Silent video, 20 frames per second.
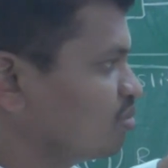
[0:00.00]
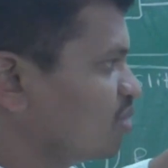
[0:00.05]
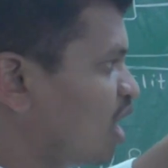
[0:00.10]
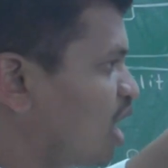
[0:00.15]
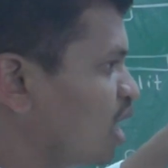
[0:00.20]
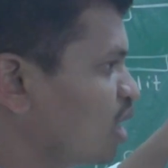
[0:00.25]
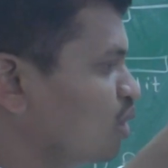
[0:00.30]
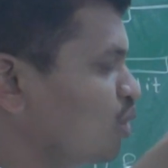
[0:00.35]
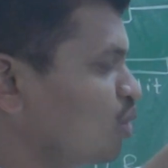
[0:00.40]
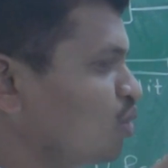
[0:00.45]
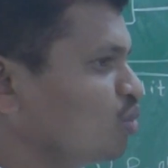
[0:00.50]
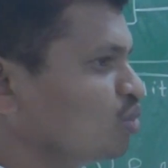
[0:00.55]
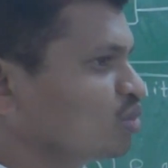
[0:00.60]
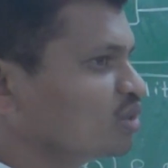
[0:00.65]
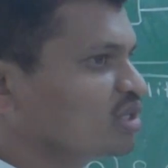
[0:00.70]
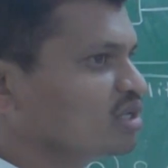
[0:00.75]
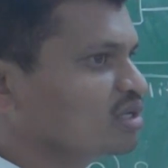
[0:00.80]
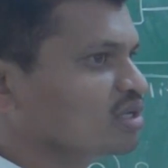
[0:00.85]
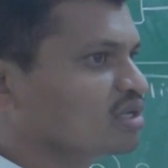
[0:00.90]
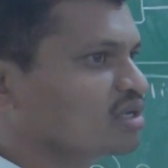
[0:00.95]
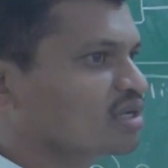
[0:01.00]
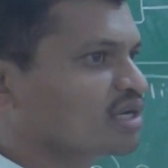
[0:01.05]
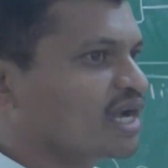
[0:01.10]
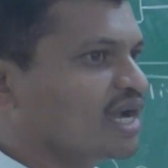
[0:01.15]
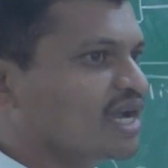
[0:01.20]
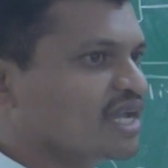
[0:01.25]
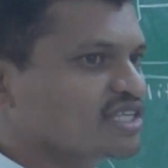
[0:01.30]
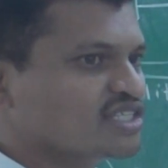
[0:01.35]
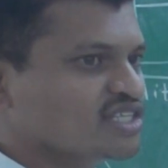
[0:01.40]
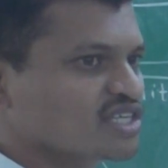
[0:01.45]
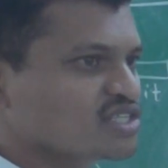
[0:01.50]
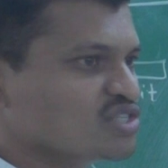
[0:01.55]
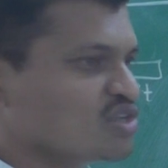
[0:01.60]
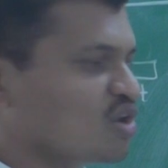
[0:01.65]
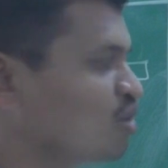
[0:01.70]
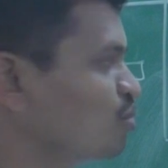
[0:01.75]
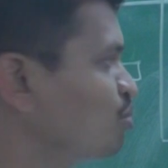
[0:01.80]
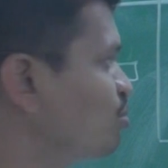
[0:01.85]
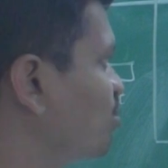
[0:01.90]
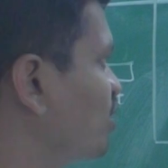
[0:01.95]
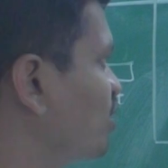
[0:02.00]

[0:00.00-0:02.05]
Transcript: allow the radiations of